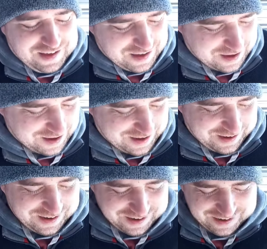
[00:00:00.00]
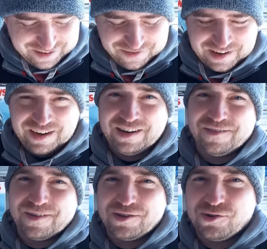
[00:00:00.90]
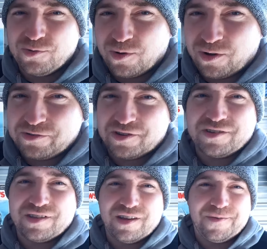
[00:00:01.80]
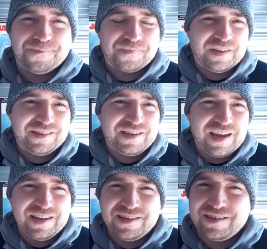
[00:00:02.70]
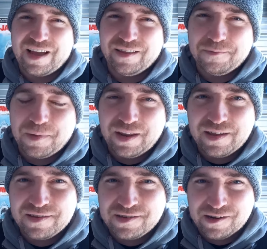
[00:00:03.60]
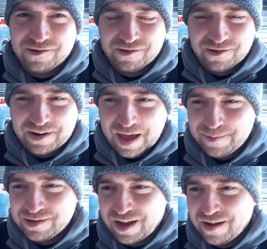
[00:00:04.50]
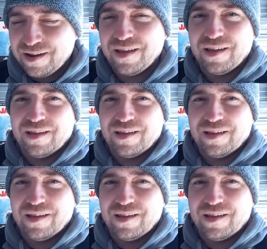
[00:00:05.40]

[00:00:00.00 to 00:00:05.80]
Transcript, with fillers: If I could convince you all just to take selling media seriously on Amazon